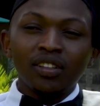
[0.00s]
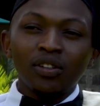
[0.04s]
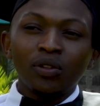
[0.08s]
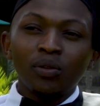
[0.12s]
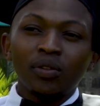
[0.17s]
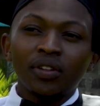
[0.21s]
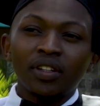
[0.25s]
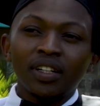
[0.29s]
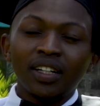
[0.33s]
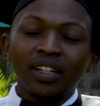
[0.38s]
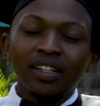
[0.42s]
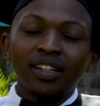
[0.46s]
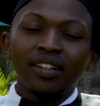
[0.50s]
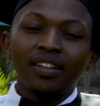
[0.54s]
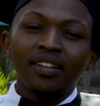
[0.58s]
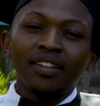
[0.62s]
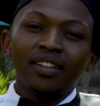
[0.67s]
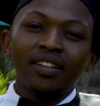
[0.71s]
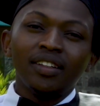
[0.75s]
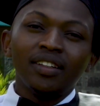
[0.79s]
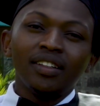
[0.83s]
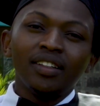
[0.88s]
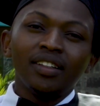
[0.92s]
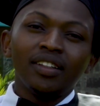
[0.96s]
thank
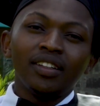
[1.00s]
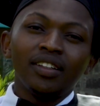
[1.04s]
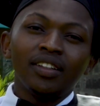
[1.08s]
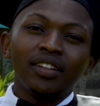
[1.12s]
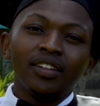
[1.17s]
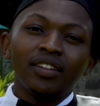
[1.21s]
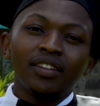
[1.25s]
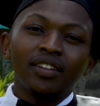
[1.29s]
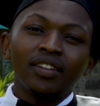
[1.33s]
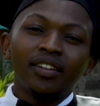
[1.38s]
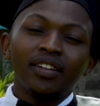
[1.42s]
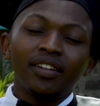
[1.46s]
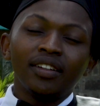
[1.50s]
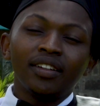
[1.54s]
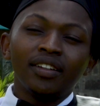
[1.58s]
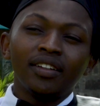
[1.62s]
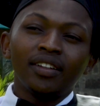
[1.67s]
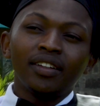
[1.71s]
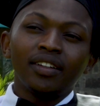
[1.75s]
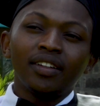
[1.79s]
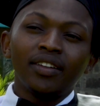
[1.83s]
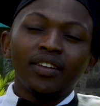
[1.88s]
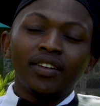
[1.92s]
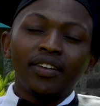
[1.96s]
the
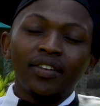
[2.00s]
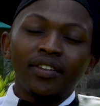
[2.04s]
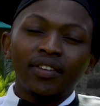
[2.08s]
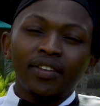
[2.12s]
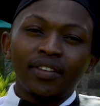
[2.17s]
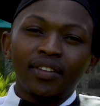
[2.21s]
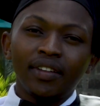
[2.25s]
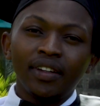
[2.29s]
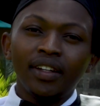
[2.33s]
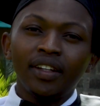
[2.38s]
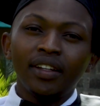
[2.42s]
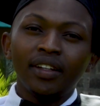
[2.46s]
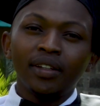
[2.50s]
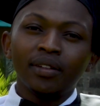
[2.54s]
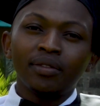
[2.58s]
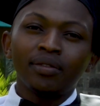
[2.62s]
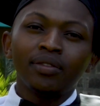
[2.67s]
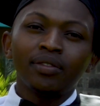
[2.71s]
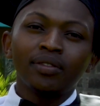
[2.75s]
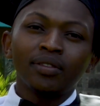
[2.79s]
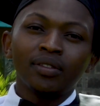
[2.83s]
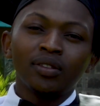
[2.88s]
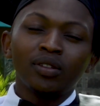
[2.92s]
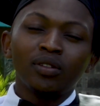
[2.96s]
CDF
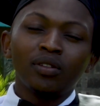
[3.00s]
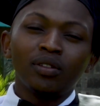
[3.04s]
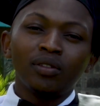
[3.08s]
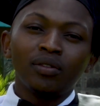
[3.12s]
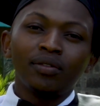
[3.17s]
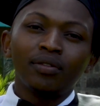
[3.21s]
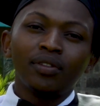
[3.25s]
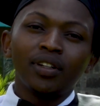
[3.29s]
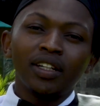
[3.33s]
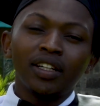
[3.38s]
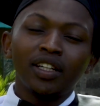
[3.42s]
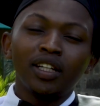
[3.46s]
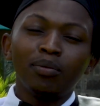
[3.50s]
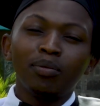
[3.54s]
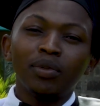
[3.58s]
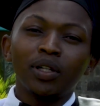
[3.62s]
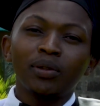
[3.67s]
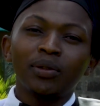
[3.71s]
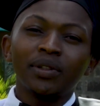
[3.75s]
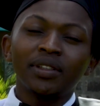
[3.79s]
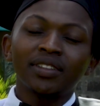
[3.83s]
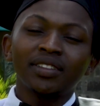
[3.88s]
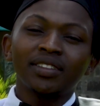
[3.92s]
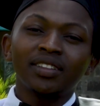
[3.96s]
of
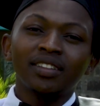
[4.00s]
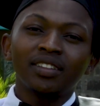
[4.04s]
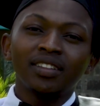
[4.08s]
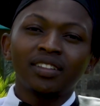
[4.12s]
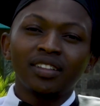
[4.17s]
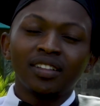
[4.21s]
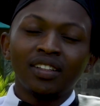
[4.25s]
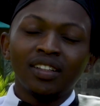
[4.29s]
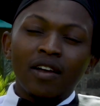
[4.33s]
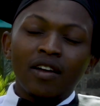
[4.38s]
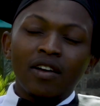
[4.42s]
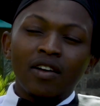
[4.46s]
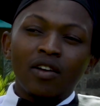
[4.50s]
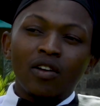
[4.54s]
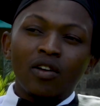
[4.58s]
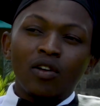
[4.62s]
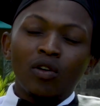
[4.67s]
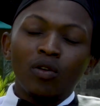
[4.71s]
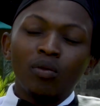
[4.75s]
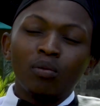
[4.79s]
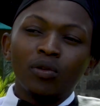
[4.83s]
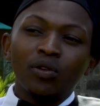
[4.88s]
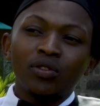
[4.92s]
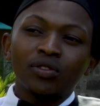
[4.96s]
Laikipia West.
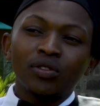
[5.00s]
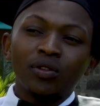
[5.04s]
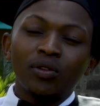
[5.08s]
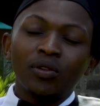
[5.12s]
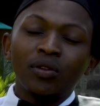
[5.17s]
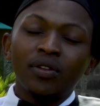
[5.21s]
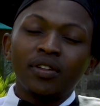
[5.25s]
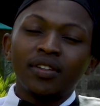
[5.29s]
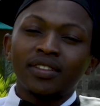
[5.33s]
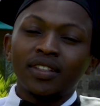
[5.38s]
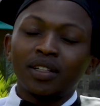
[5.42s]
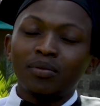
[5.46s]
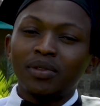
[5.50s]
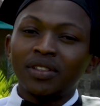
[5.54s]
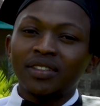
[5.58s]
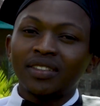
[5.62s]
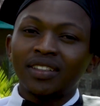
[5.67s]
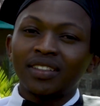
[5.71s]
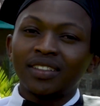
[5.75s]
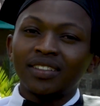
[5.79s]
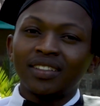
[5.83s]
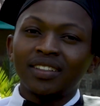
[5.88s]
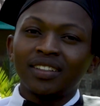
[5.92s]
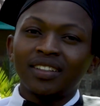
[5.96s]
Almost all the
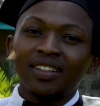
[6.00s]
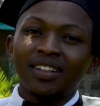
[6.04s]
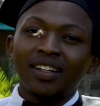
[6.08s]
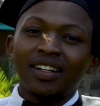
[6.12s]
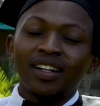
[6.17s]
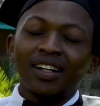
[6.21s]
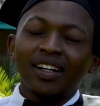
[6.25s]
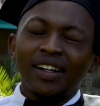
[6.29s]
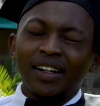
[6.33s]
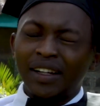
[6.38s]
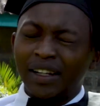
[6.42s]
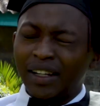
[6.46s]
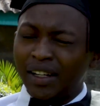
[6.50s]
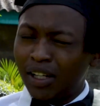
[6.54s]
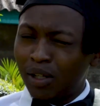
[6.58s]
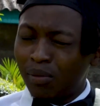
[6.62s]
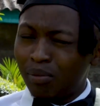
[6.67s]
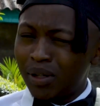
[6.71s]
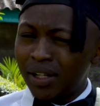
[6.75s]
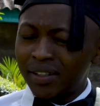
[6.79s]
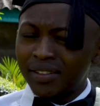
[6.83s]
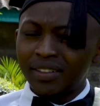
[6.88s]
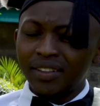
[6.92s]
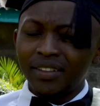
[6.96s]
semesters I had a
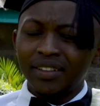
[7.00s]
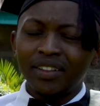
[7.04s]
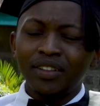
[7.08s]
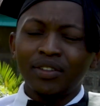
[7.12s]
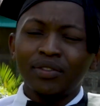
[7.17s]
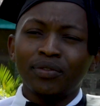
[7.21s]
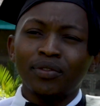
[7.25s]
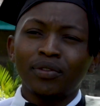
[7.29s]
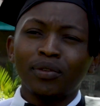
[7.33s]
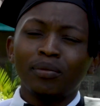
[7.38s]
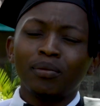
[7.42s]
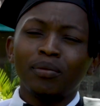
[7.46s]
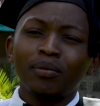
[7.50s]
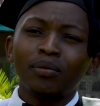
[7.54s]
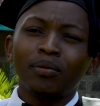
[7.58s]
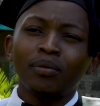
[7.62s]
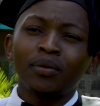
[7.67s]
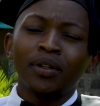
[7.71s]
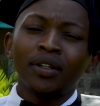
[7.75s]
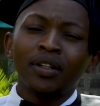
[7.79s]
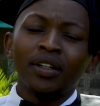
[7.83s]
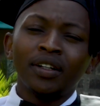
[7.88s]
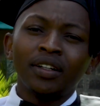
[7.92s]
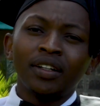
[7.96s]
bursary
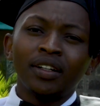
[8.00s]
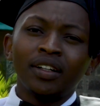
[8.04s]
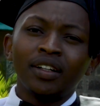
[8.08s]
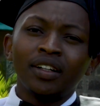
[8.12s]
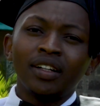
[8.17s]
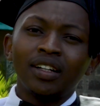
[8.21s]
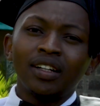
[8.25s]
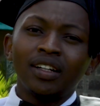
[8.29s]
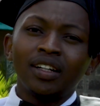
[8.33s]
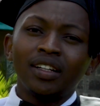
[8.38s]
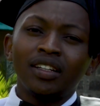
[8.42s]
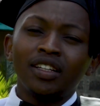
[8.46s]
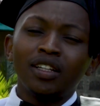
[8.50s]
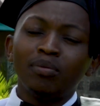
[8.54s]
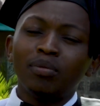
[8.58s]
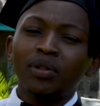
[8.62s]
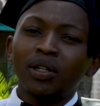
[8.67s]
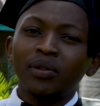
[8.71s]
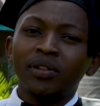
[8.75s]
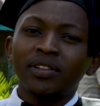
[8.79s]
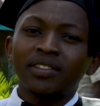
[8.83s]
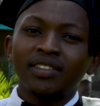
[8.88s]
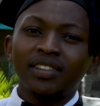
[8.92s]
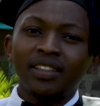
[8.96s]
from
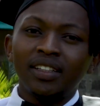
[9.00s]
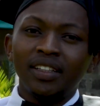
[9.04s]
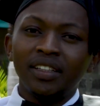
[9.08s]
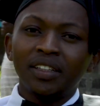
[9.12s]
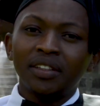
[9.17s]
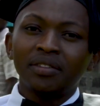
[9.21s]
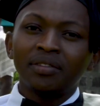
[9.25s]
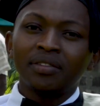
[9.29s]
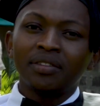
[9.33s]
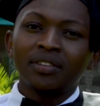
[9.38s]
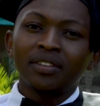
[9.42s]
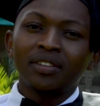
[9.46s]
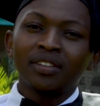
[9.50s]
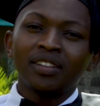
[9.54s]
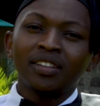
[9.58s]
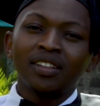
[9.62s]
Laikipia West CDF.